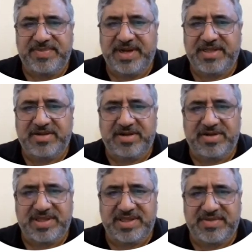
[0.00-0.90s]
Path
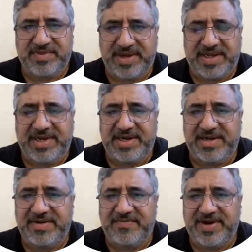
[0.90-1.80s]
loss is a very
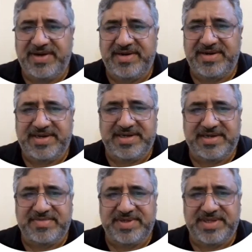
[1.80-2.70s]
critical factor in
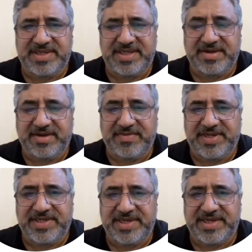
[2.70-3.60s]
determining the
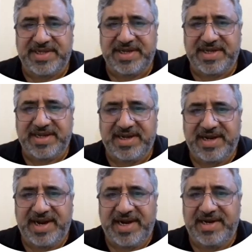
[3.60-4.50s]
coverage area
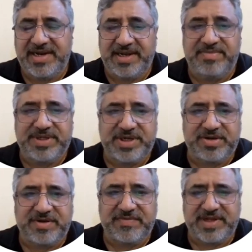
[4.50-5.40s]
and link
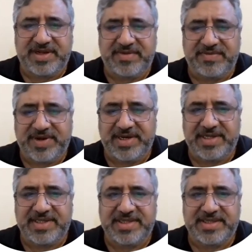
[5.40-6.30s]
budget of the
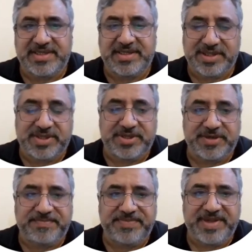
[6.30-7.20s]
wireless
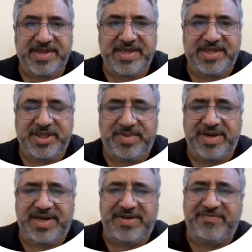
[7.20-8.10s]
system.
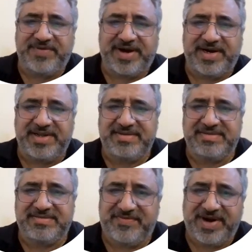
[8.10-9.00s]
Similarly, fading
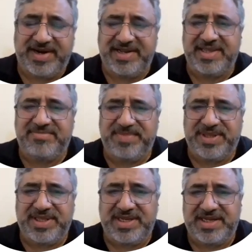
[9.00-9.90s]
is
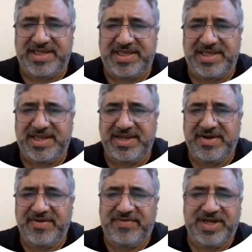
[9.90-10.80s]
basically the
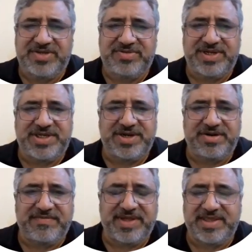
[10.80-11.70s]

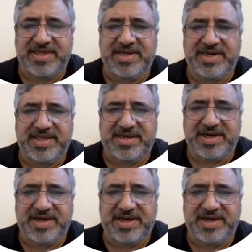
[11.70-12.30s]
fluctuation of the signal